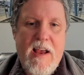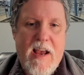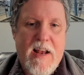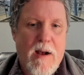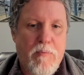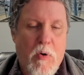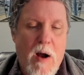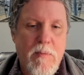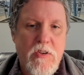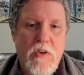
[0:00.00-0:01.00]
And I
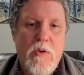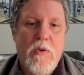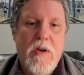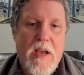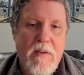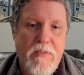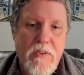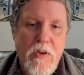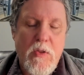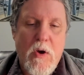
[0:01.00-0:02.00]
promise you, if you
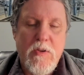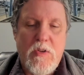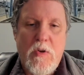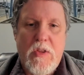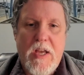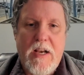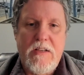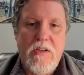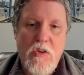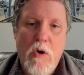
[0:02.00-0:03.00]
do those 2
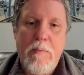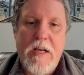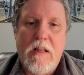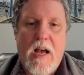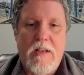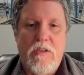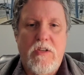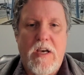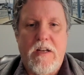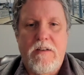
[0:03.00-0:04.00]
things, you'll be glad you
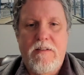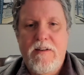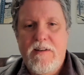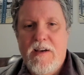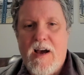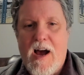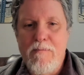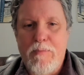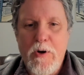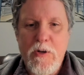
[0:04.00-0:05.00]
did.
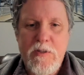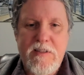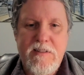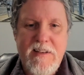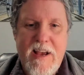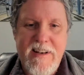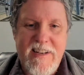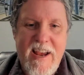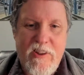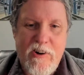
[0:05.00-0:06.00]
I'm Bruce, and
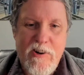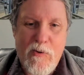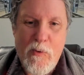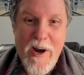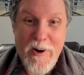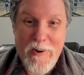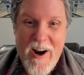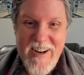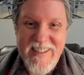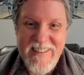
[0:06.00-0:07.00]
together we are
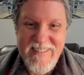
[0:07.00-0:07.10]
Grokin.